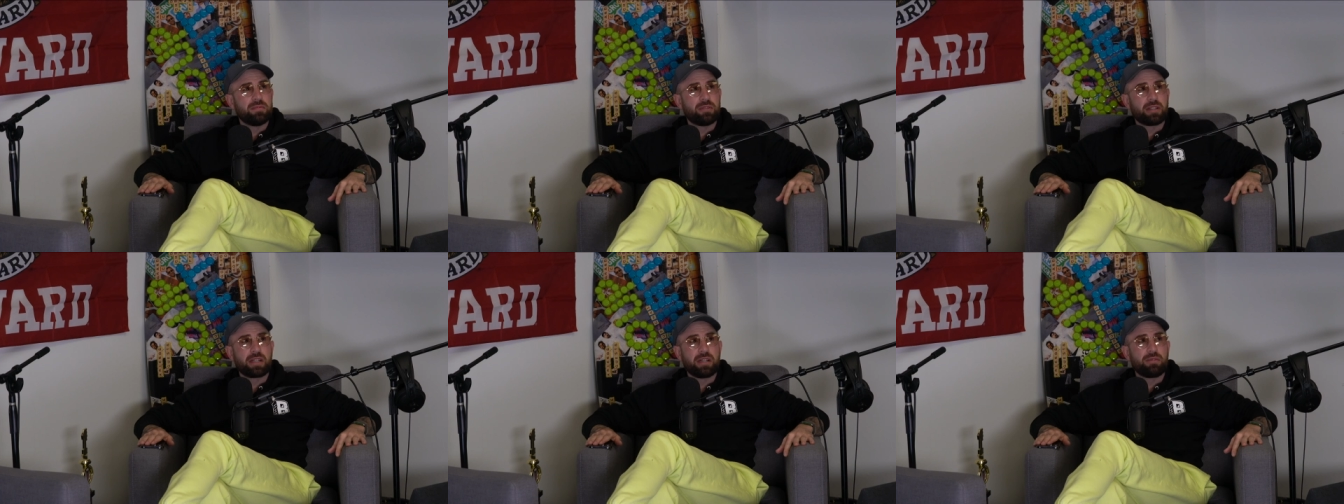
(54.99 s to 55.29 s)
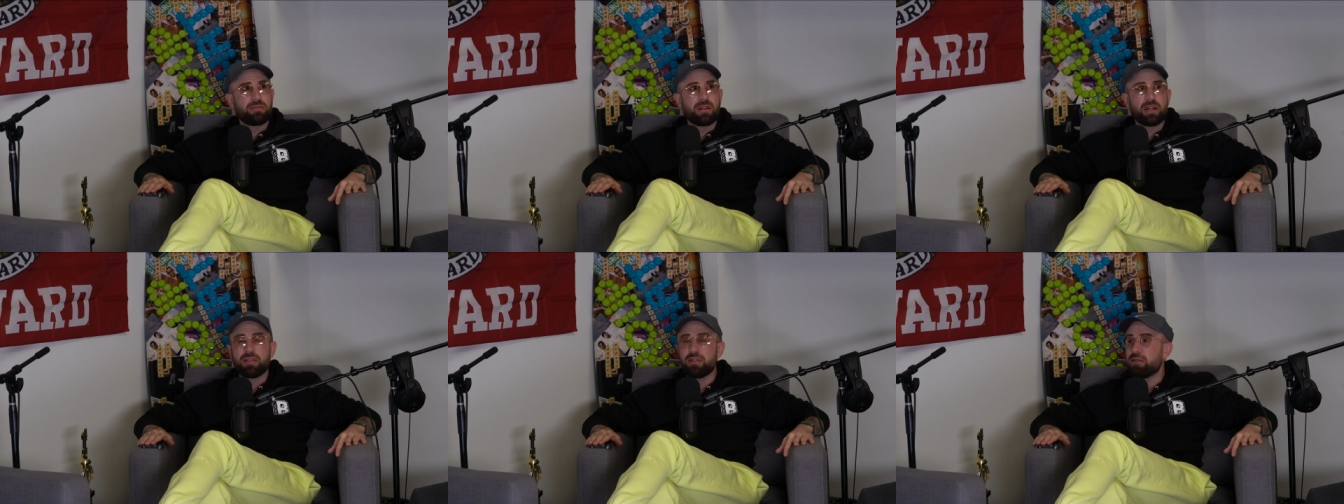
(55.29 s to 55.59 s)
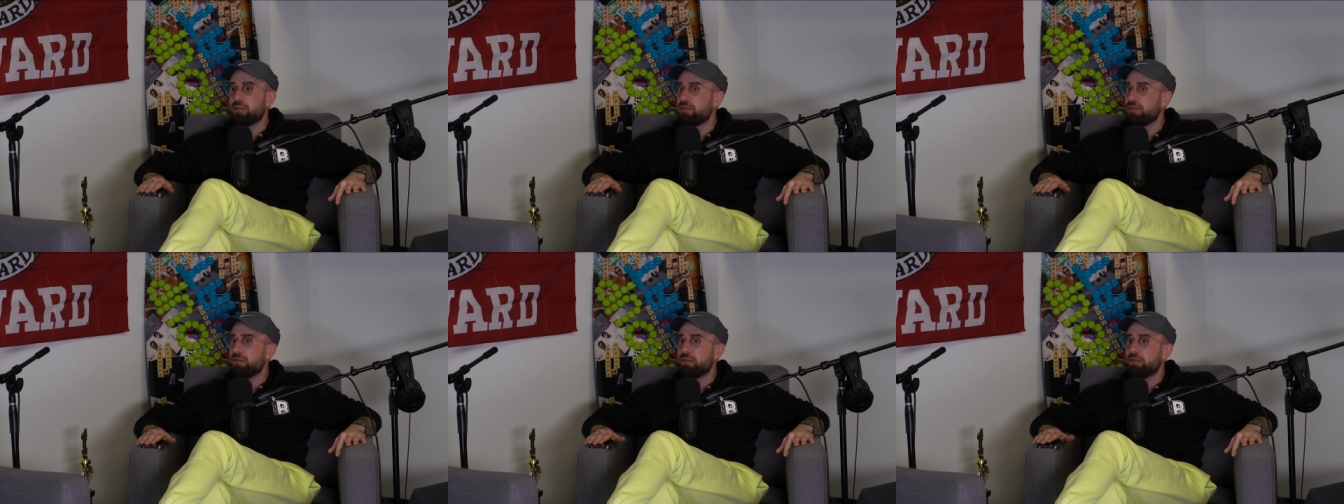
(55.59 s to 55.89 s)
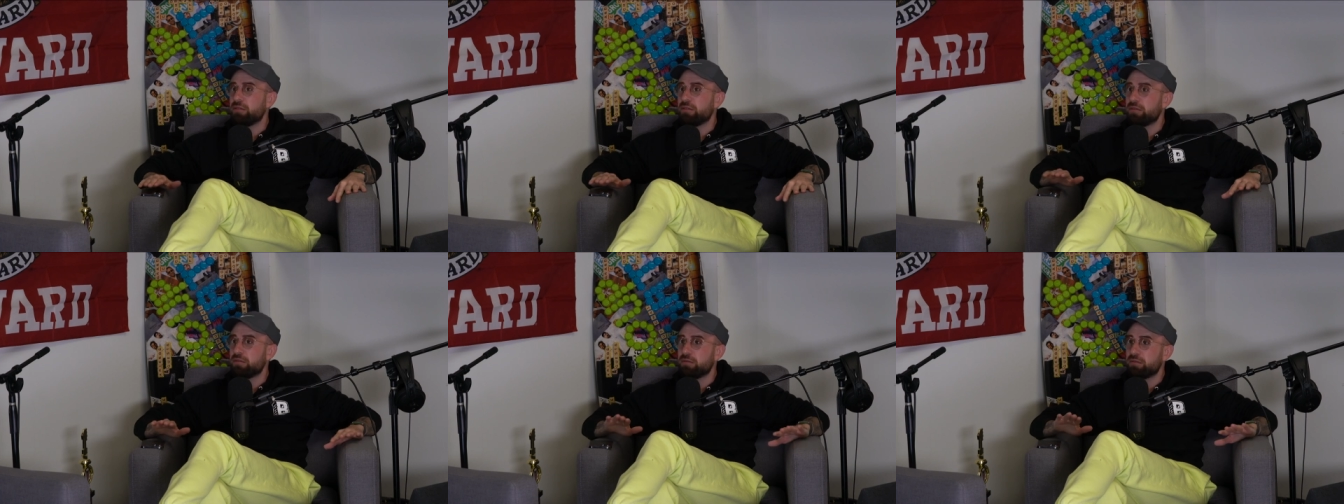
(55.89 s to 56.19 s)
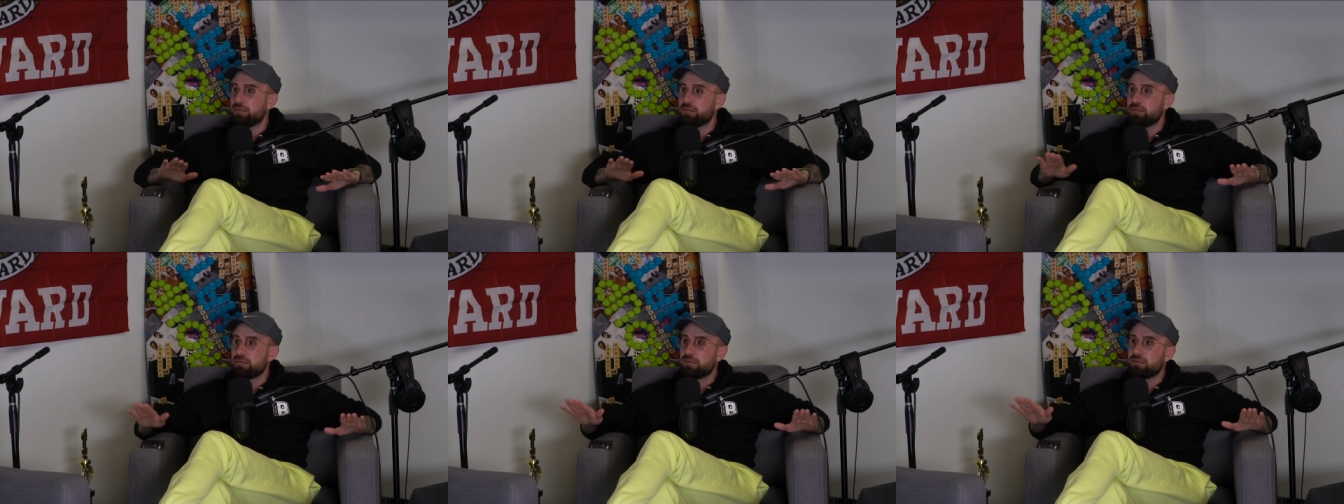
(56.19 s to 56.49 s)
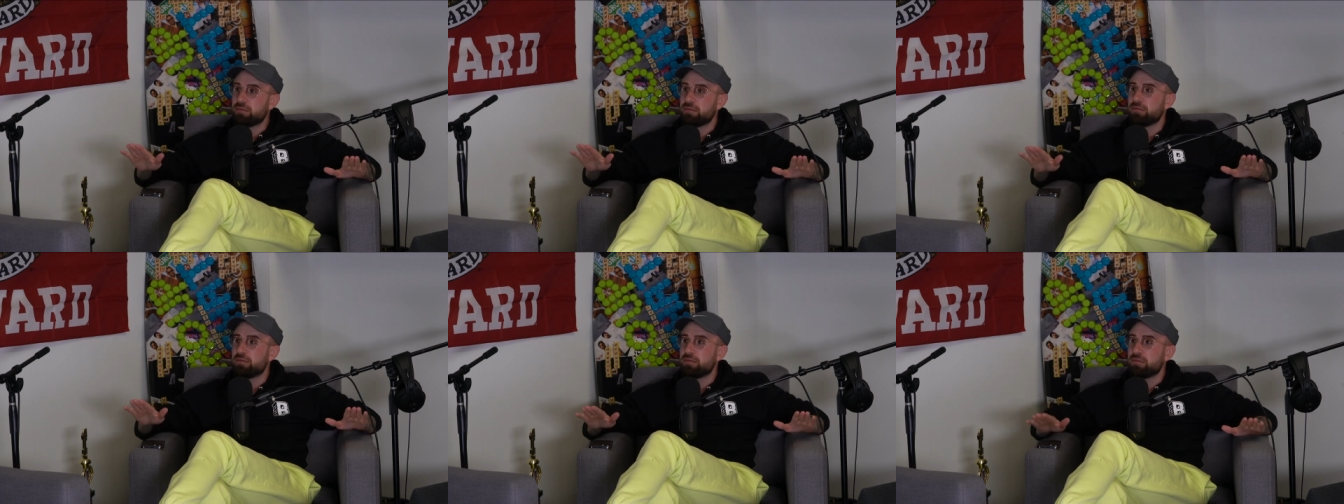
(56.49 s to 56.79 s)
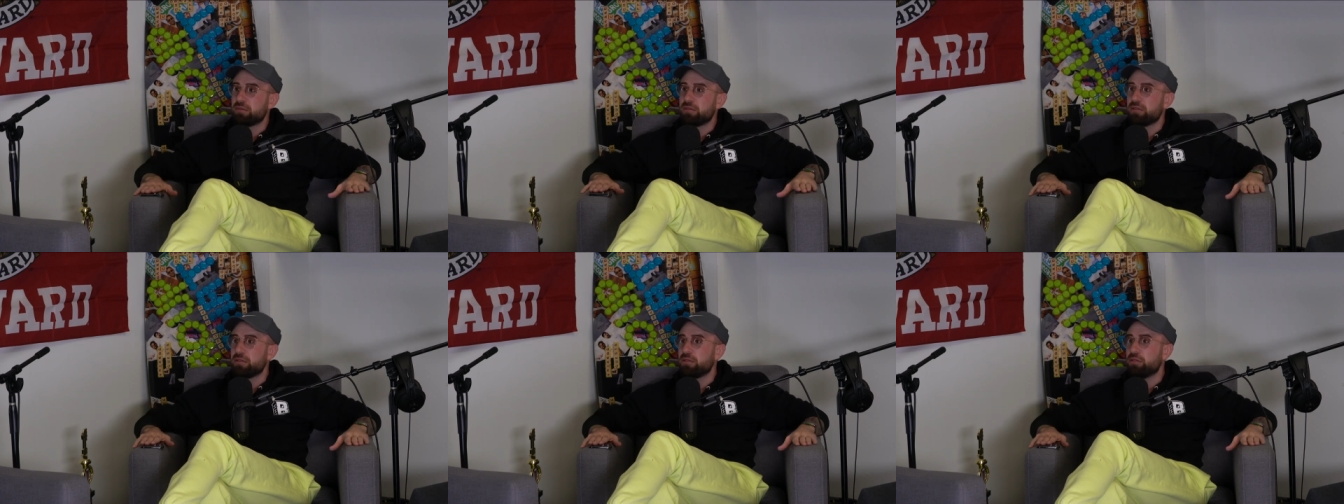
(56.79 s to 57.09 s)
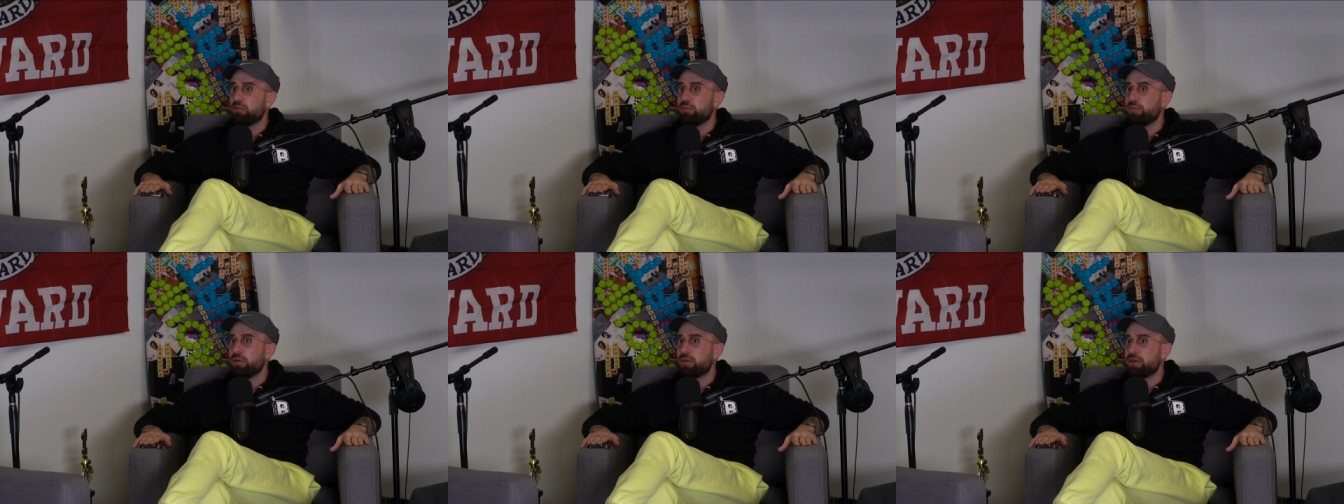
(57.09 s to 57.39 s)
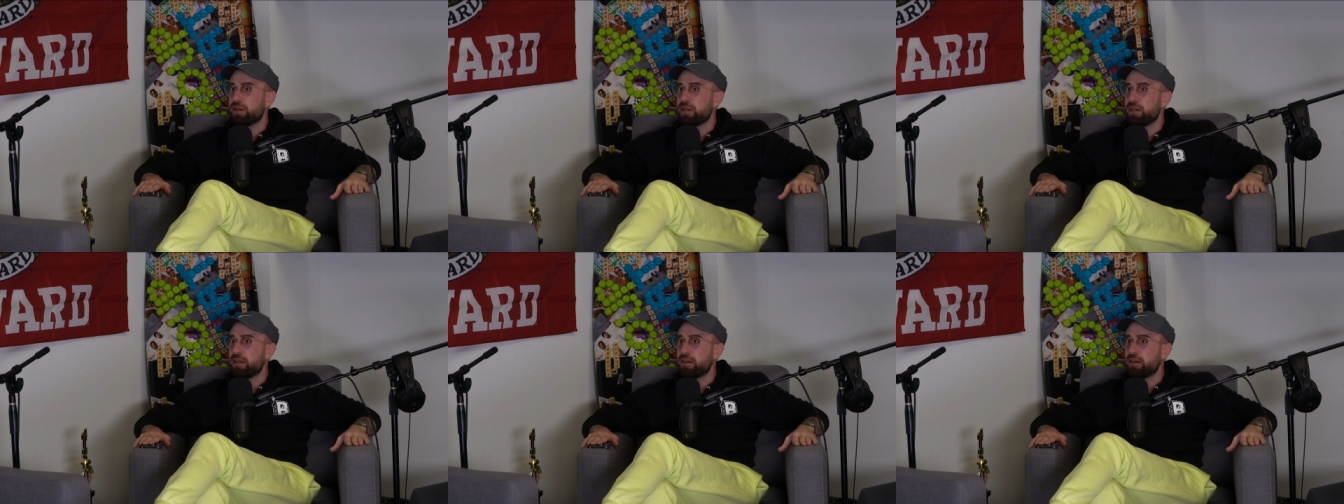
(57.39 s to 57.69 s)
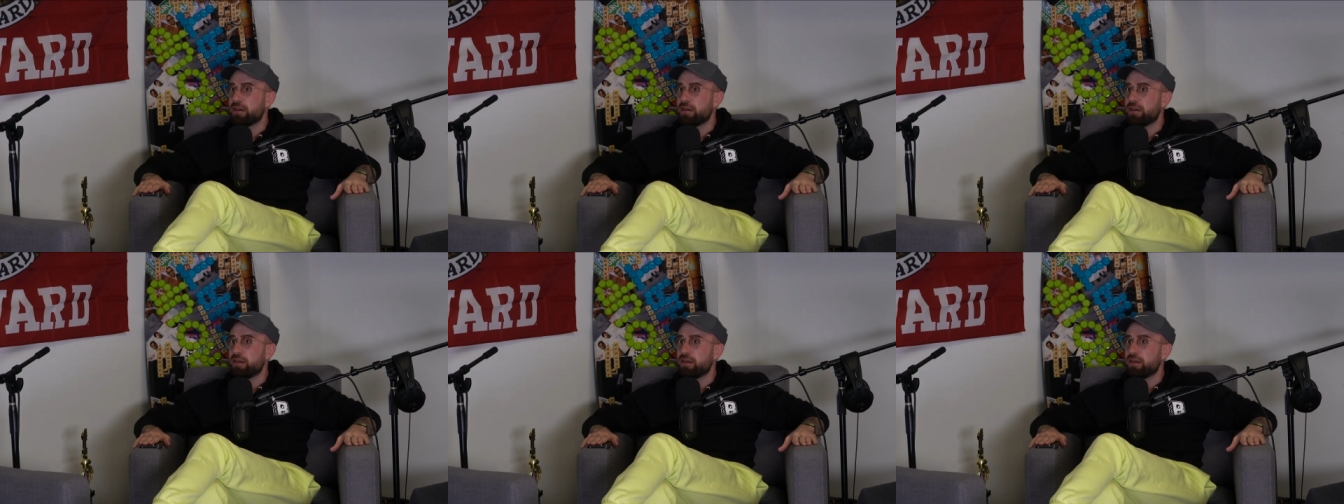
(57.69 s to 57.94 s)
we're going to run the whole whole board here.